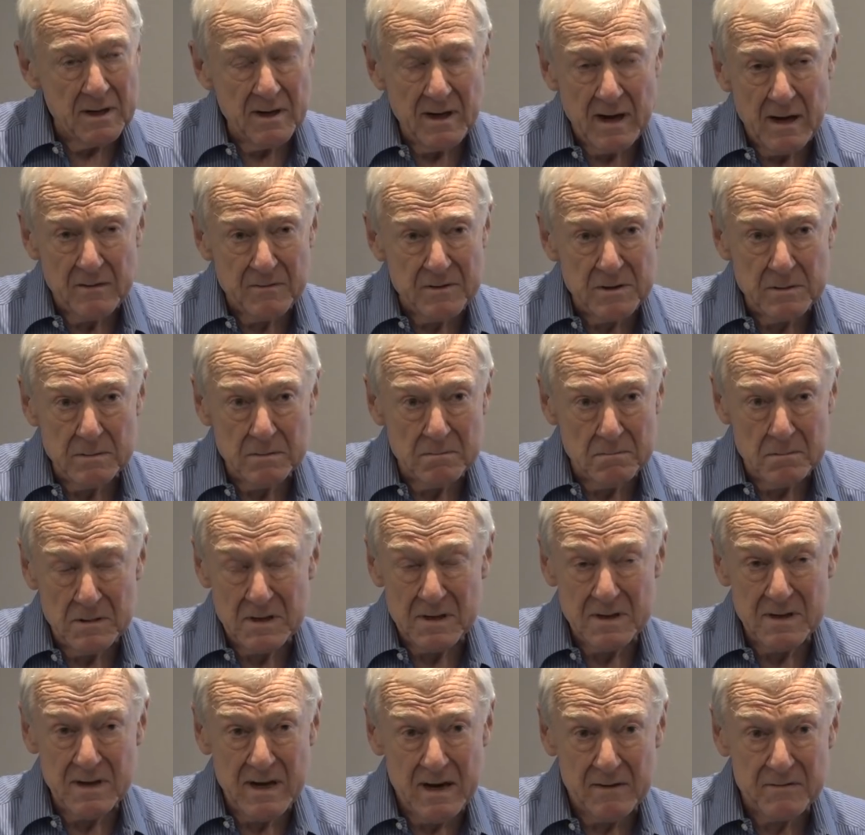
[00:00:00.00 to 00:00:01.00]
didn't
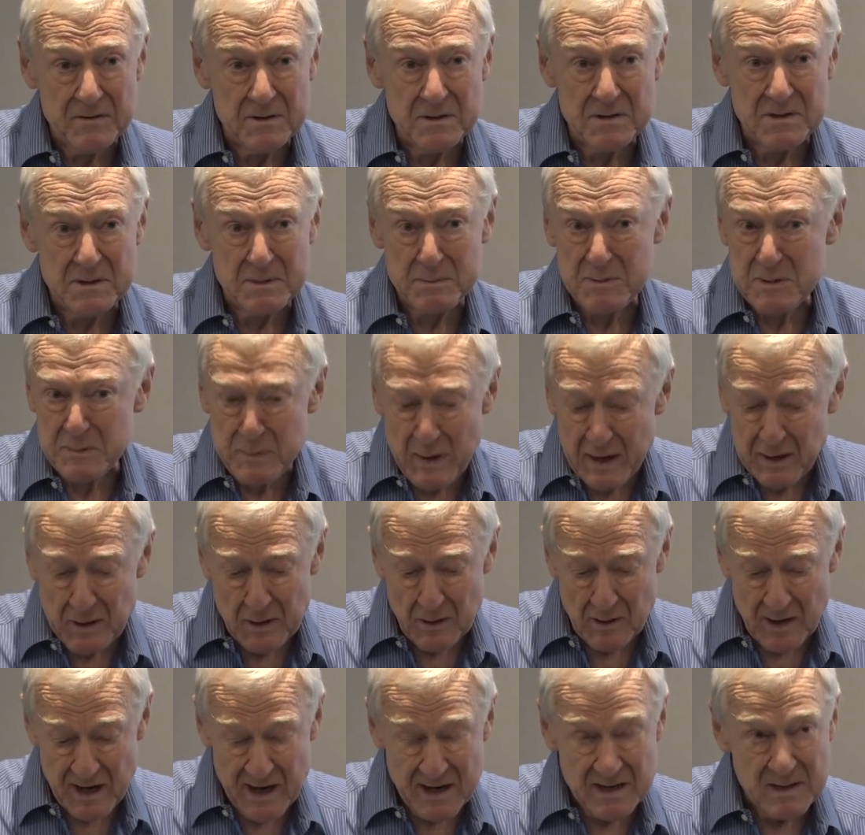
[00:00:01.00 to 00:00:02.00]
have to
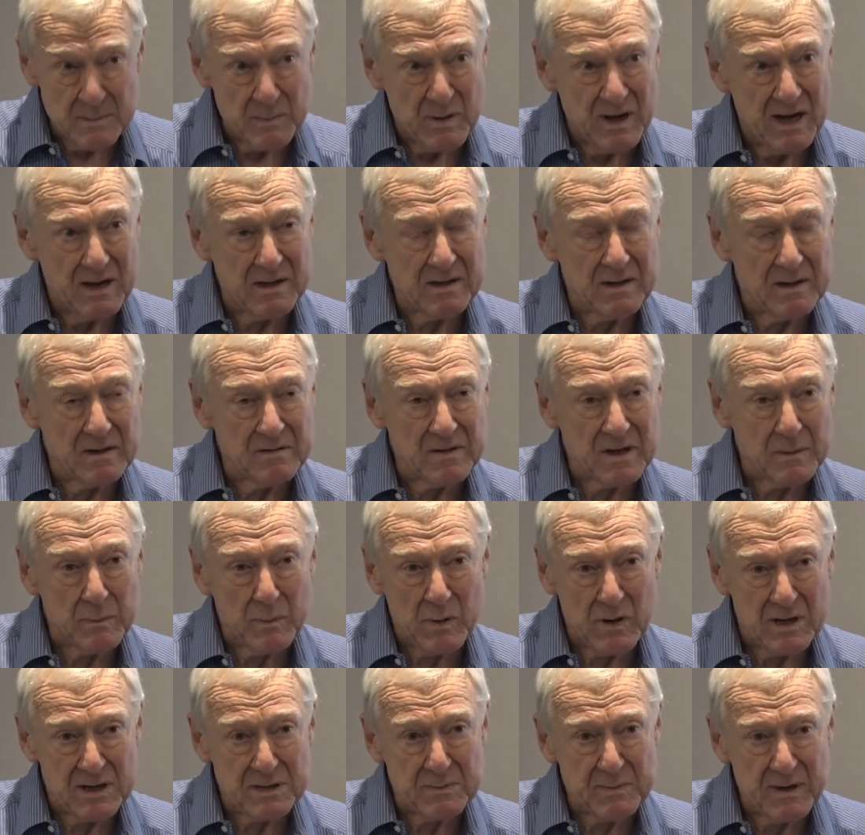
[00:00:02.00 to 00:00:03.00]
speculate about the
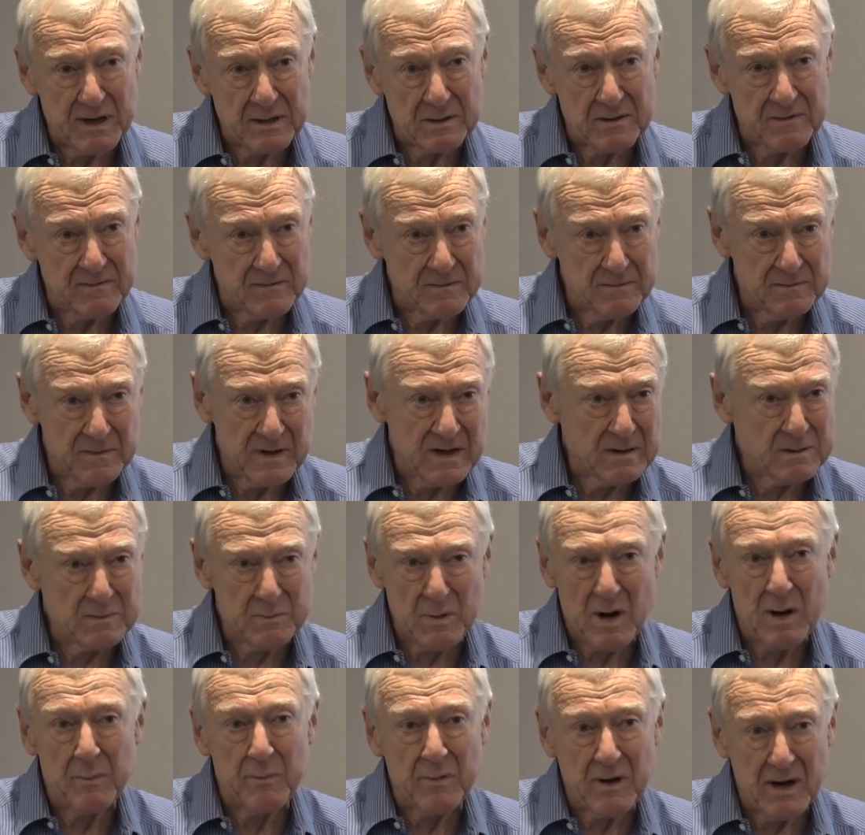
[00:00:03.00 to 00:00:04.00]
prospect of
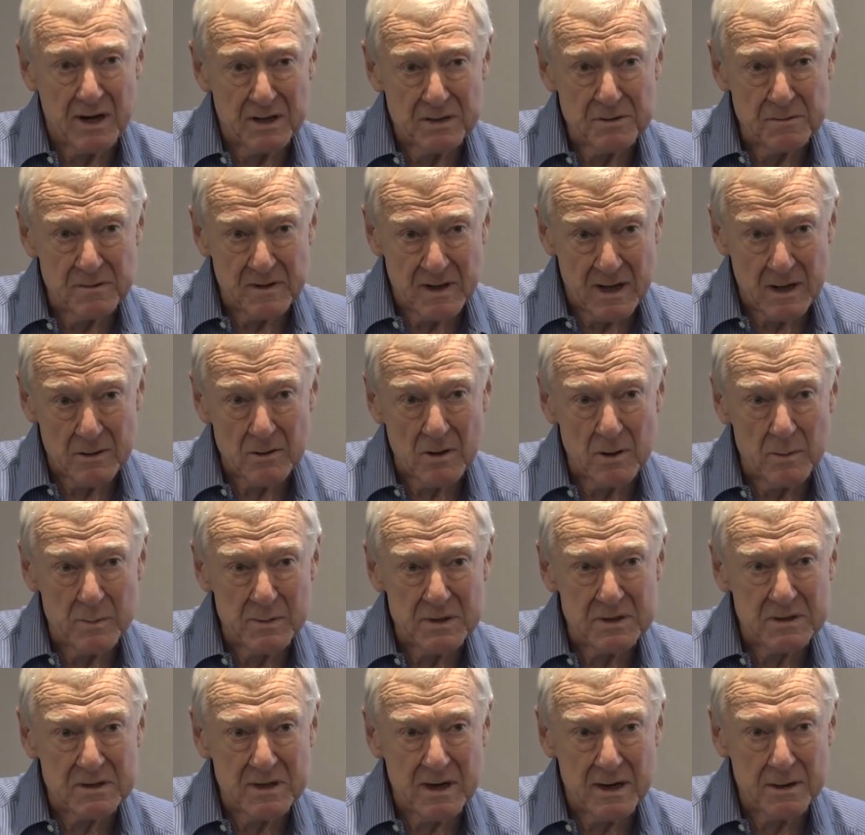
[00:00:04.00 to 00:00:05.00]
expropriation without
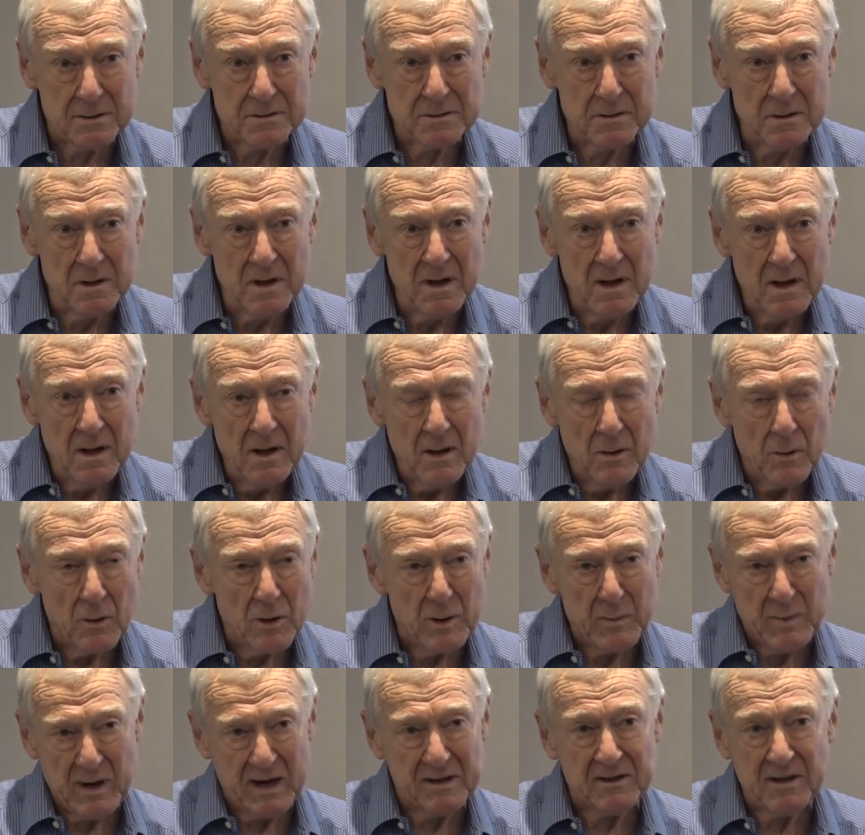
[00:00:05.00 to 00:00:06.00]
compensation
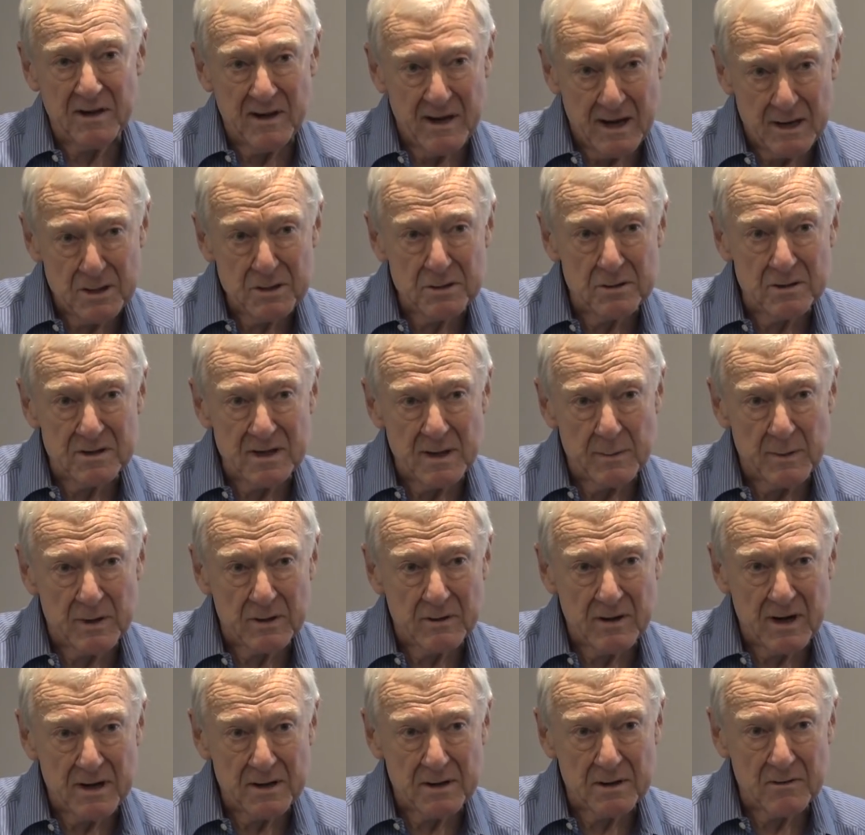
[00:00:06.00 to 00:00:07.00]
or about the national
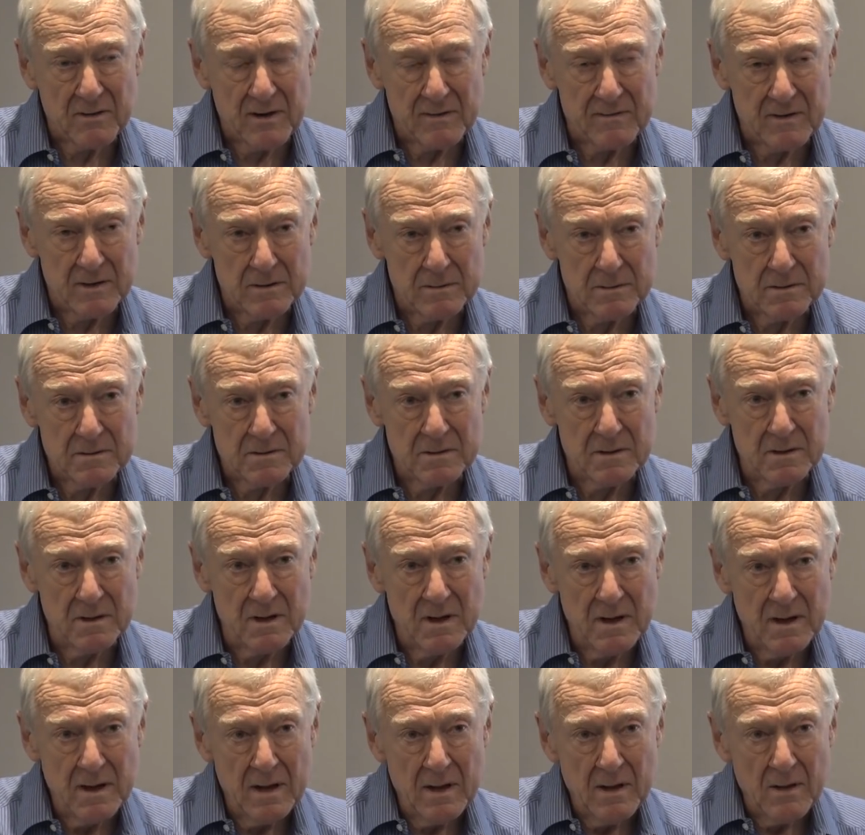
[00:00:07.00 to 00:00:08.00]
democratic revolution.
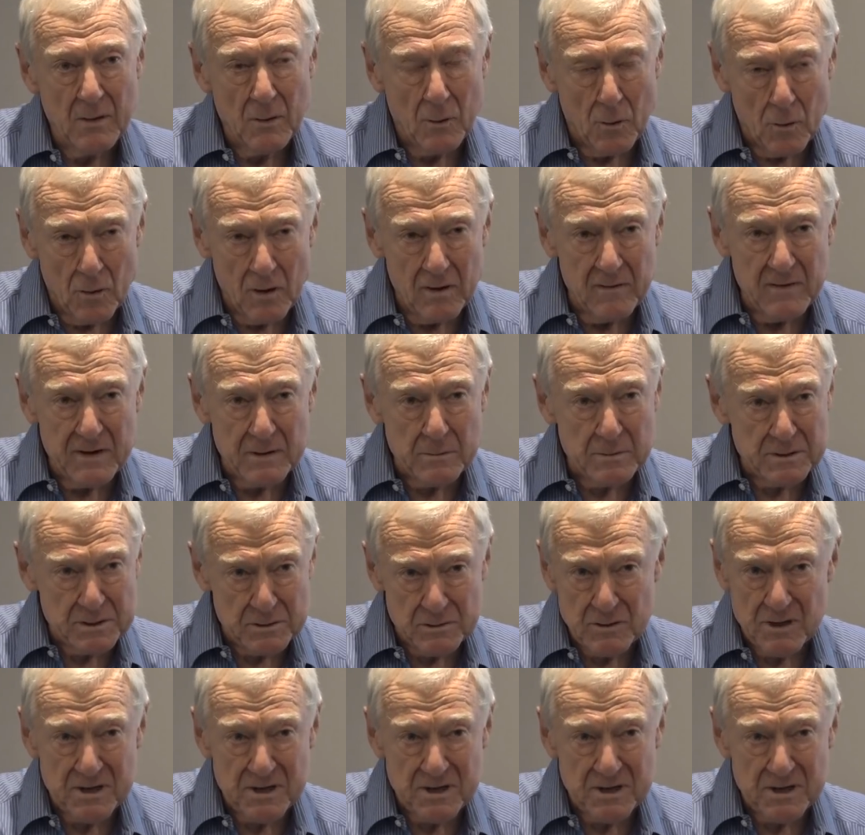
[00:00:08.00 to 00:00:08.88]
All of it was